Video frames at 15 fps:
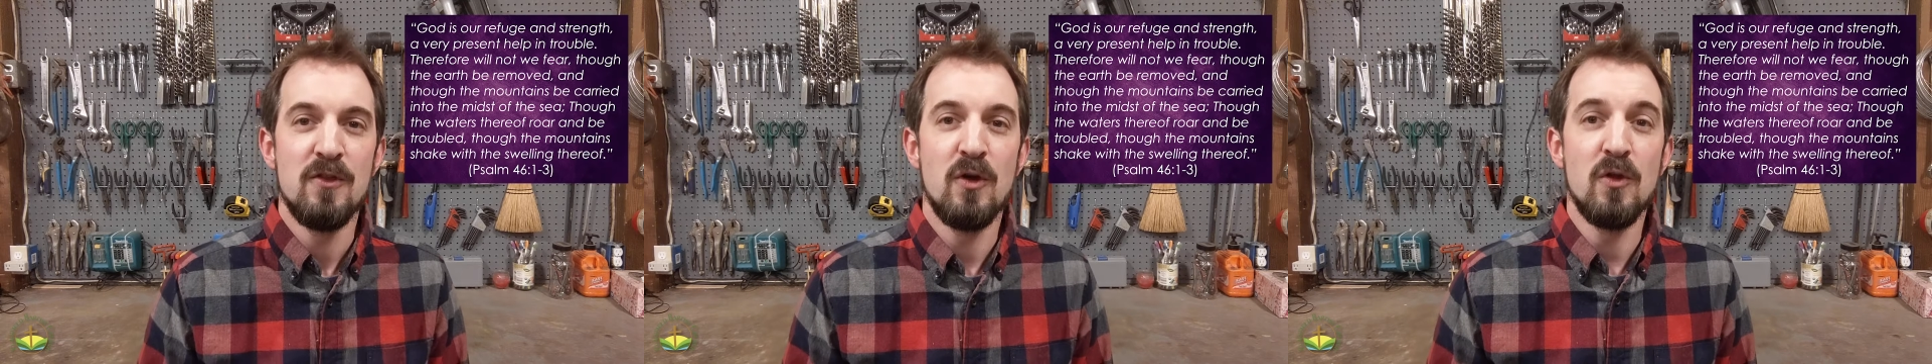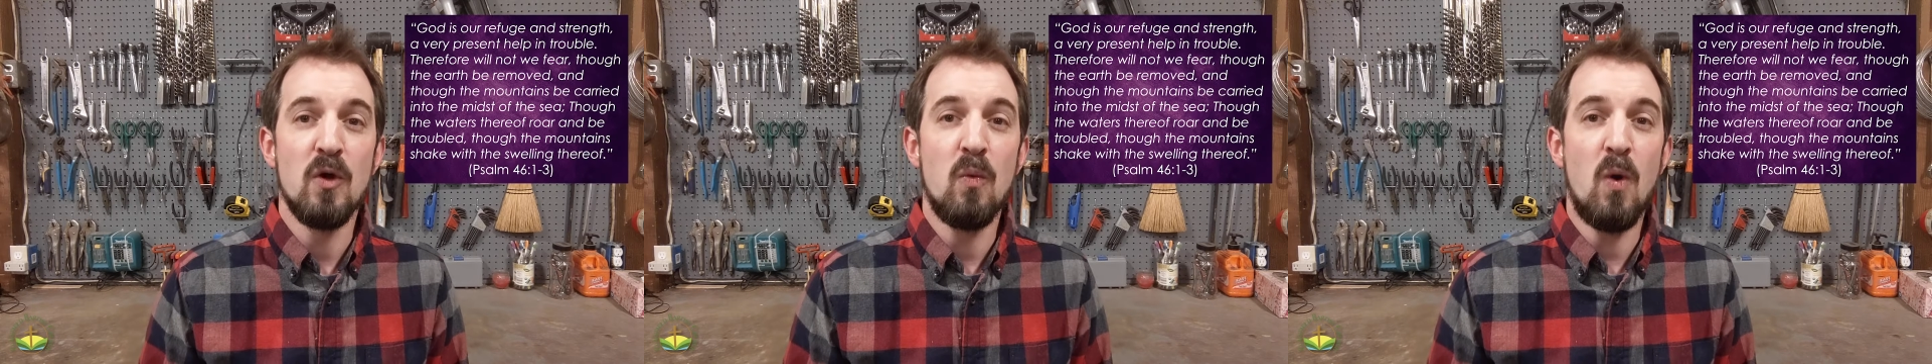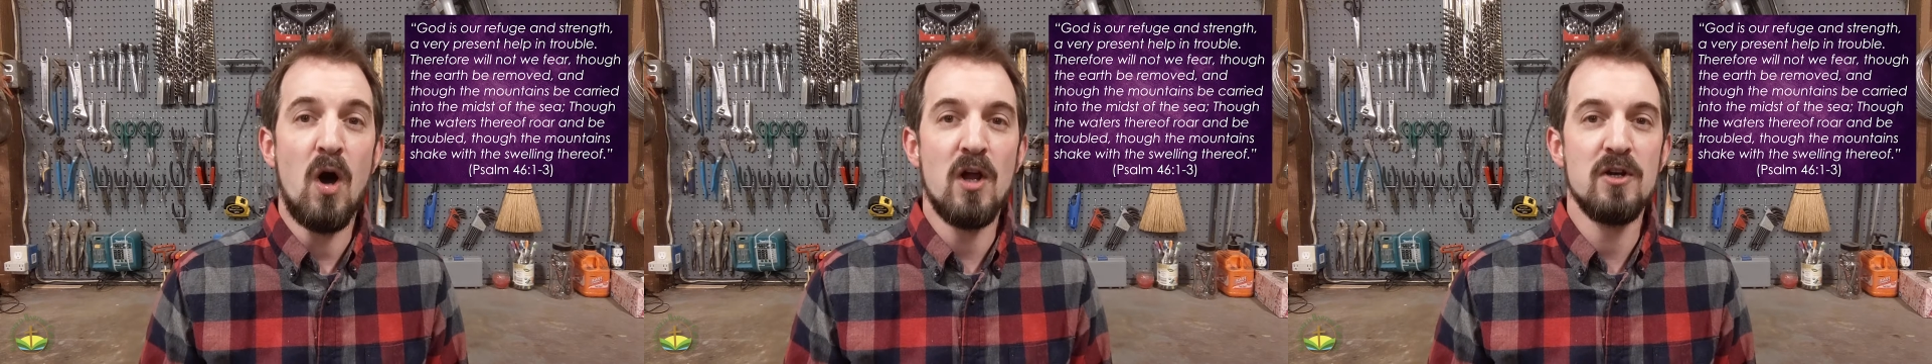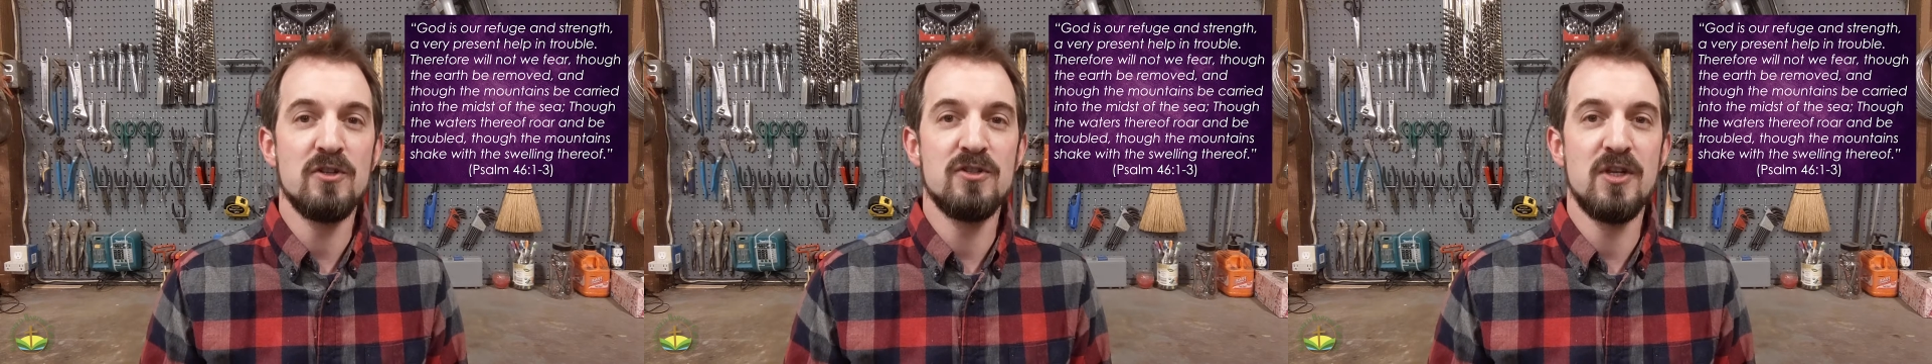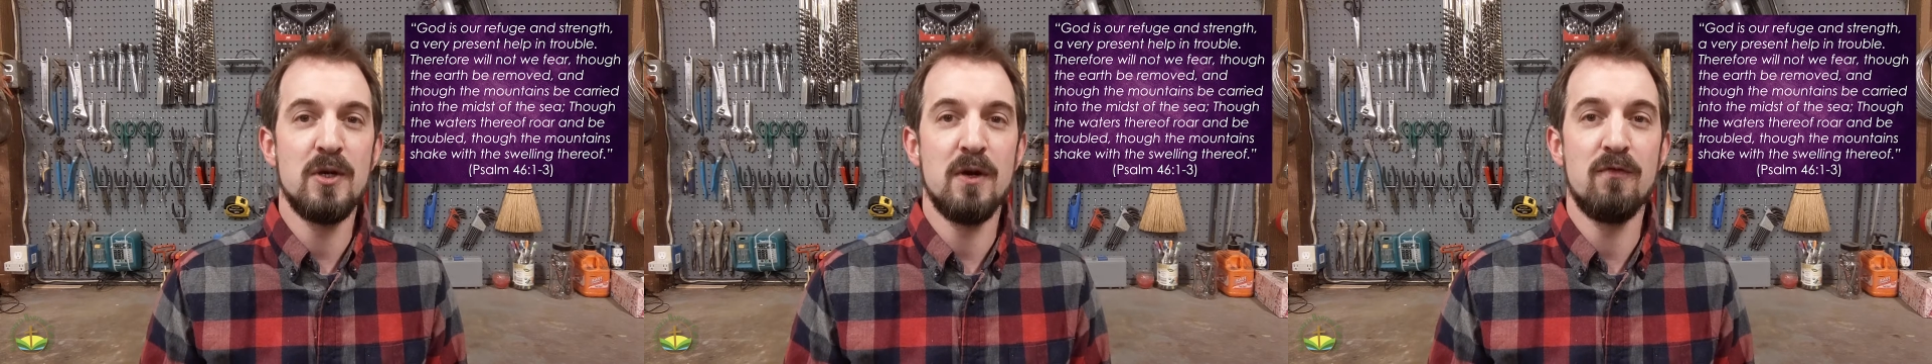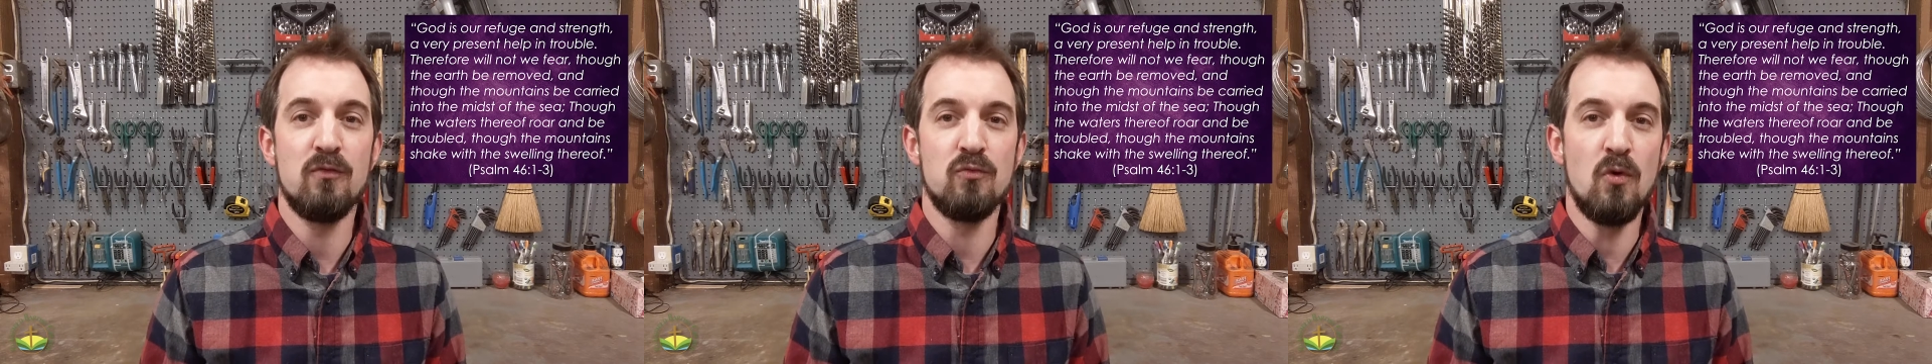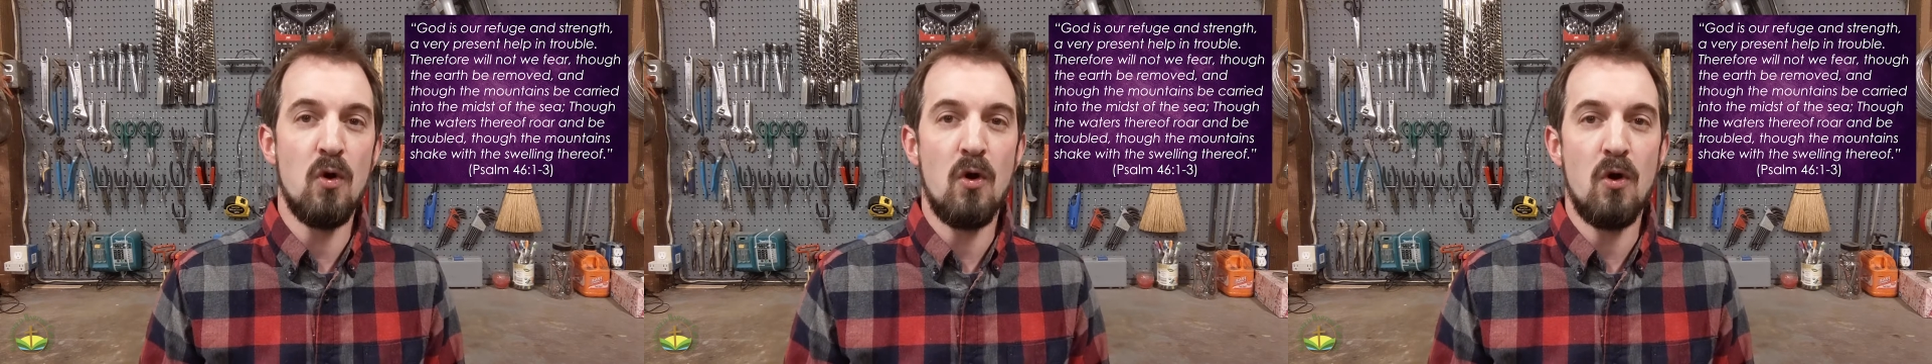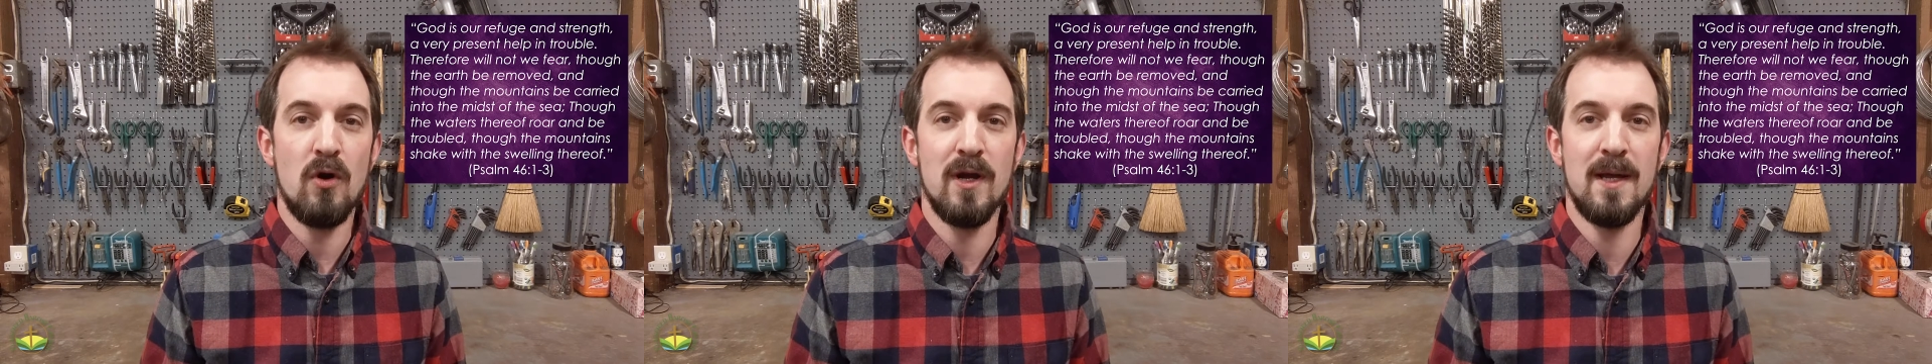Though the waters thereof
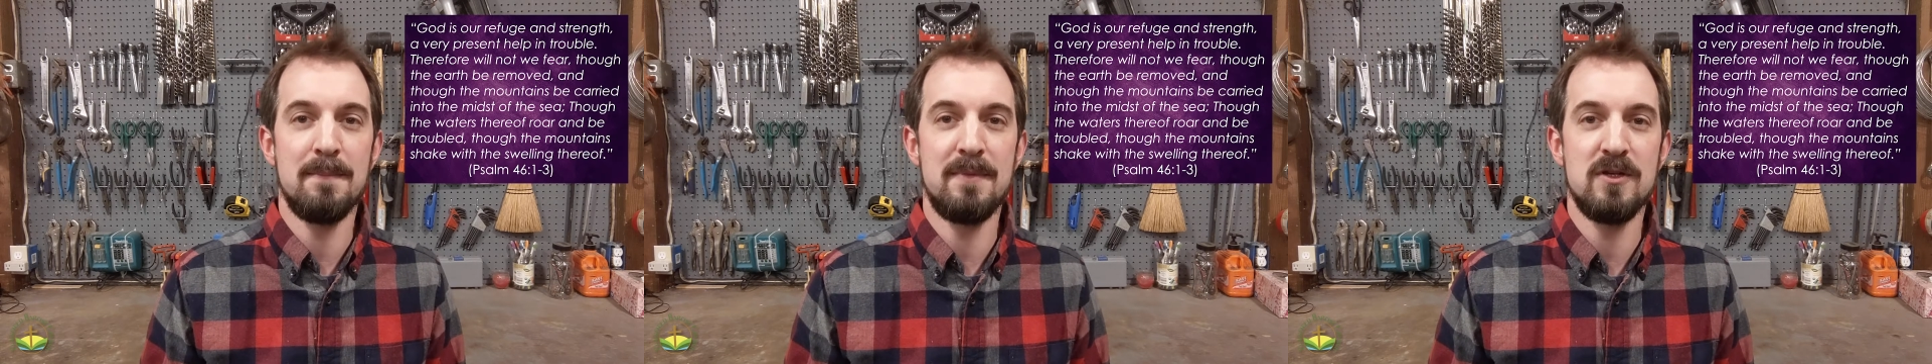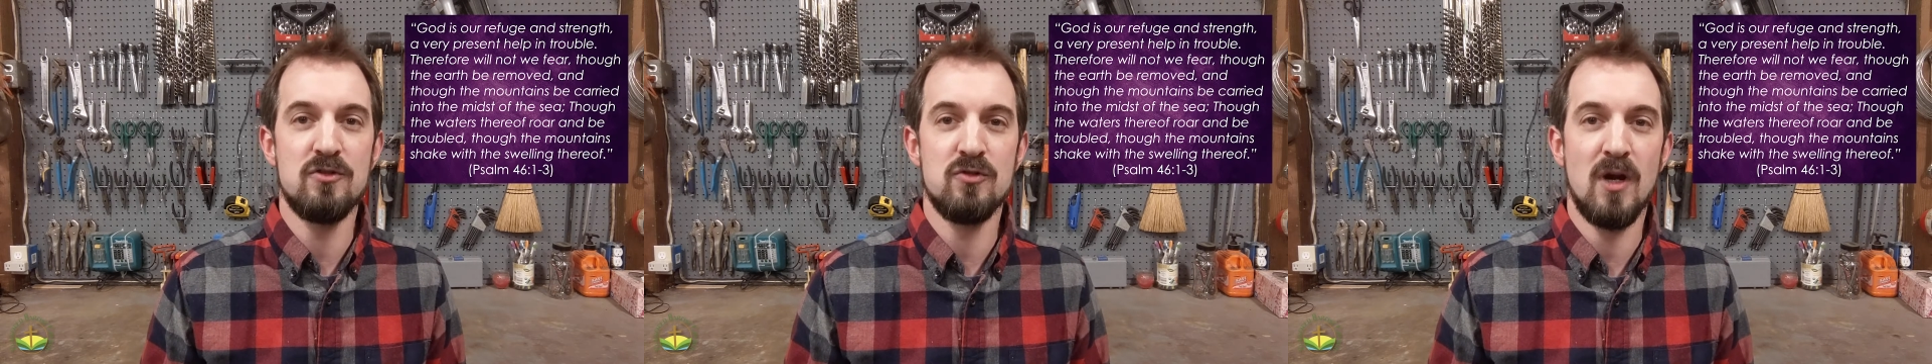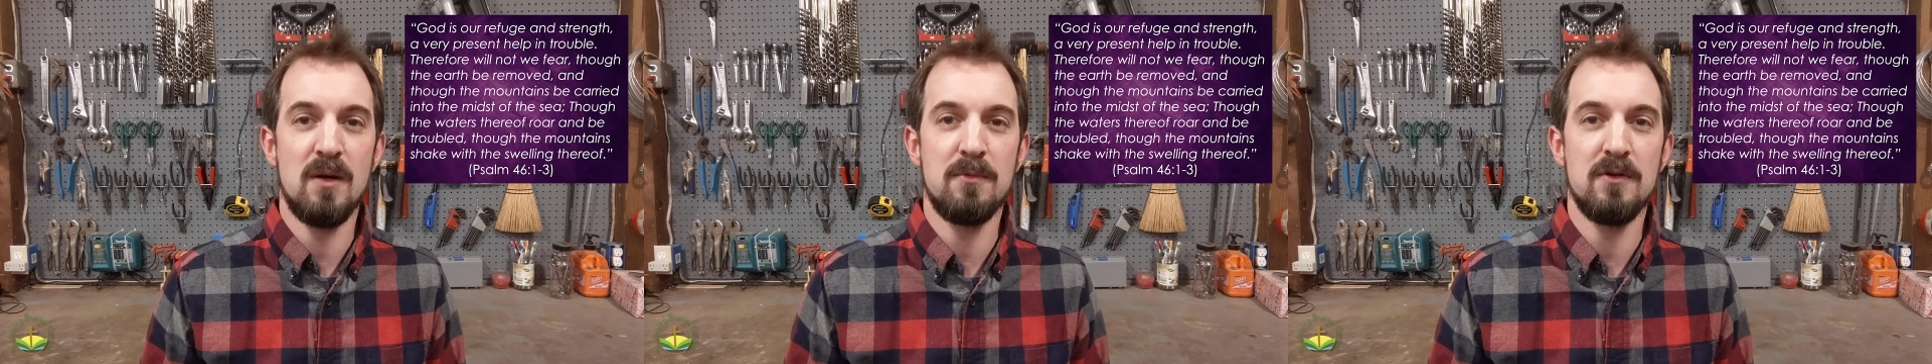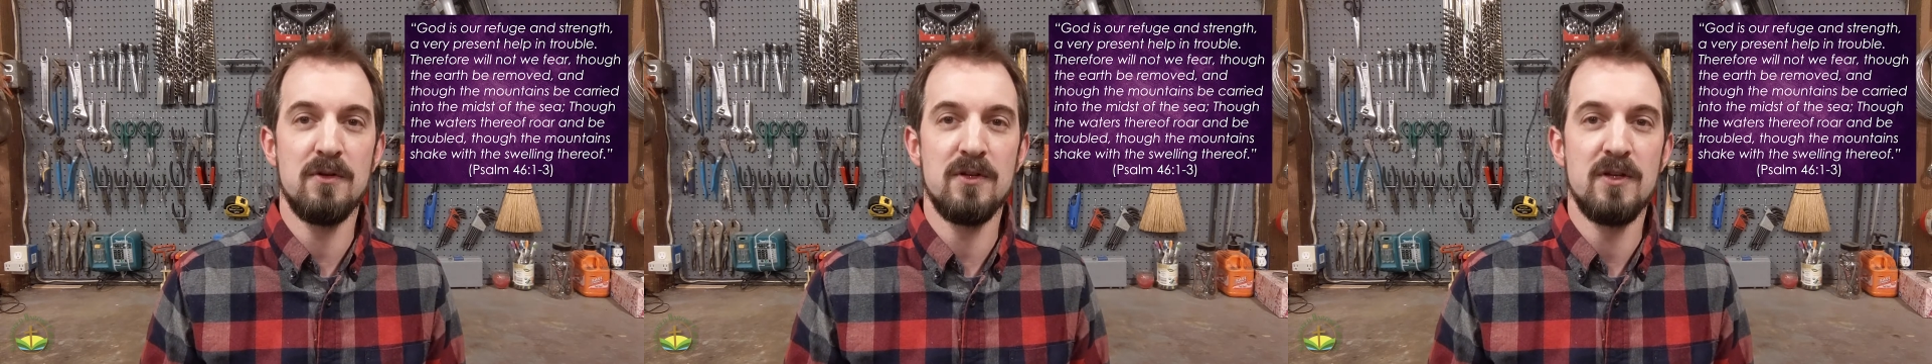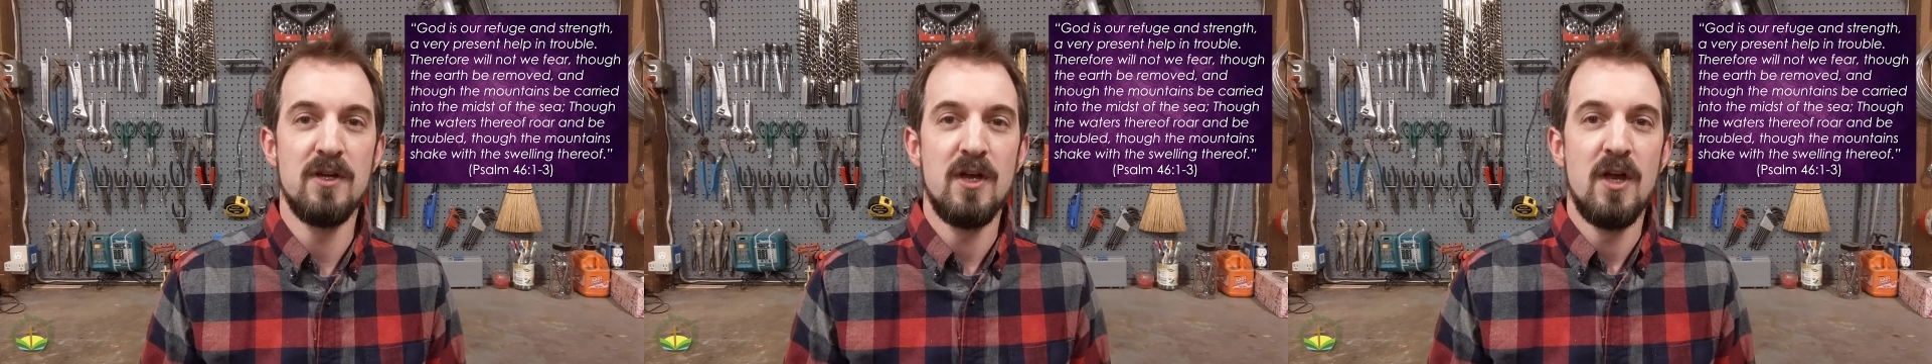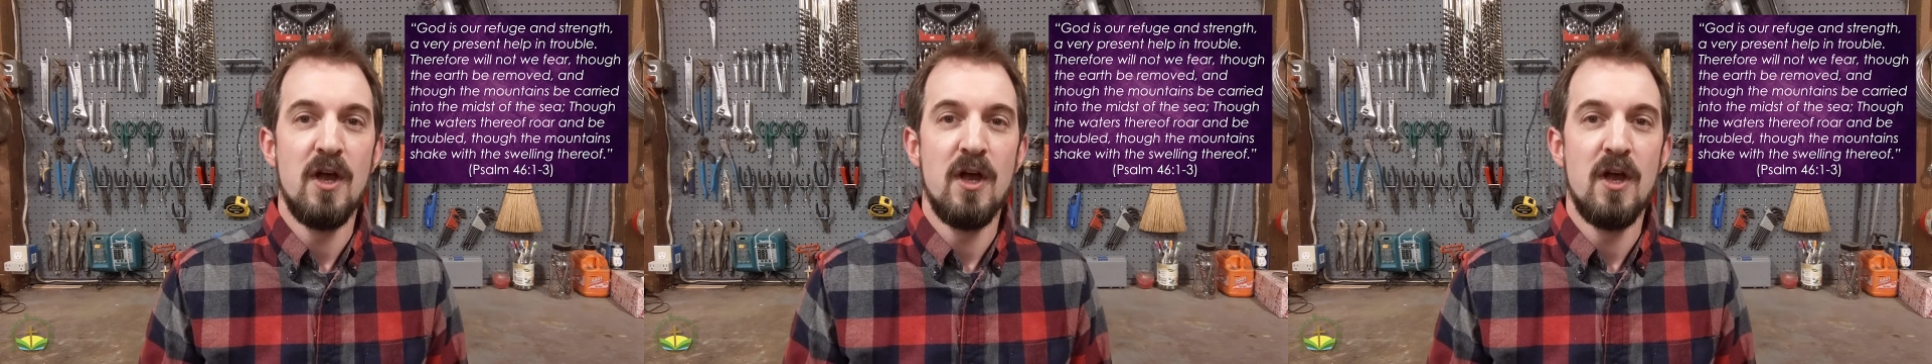roar and be troubled,